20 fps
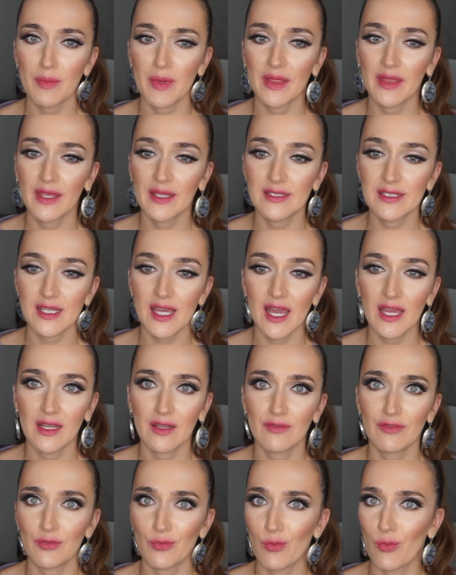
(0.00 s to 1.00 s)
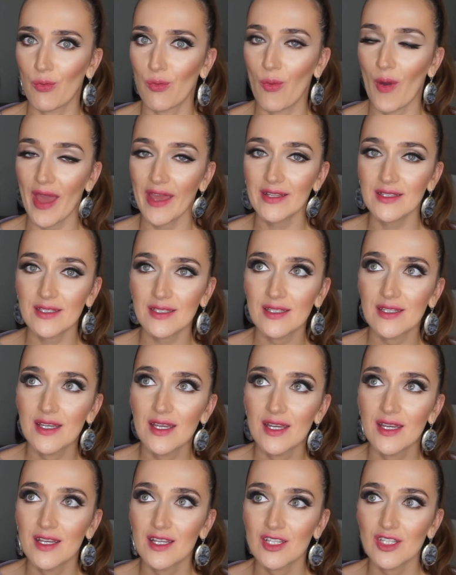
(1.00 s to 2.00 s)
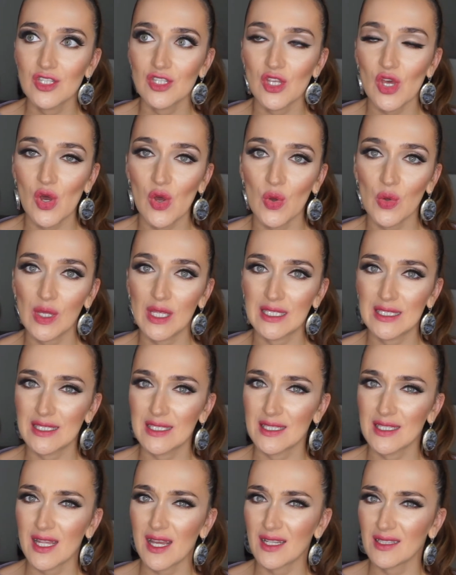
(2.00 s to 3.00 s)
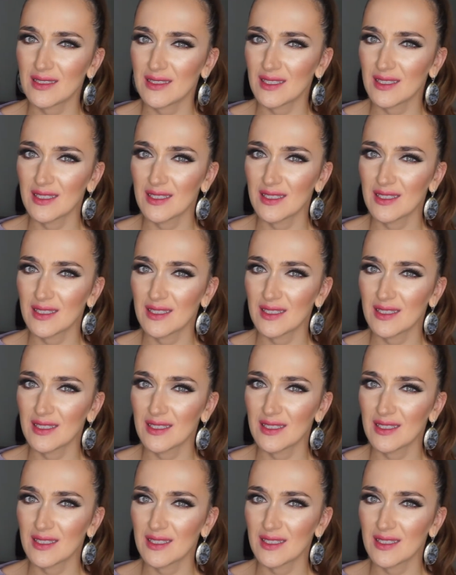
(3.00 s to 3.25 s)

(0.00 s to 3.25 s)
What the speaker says: but it's kind of wet, so it's not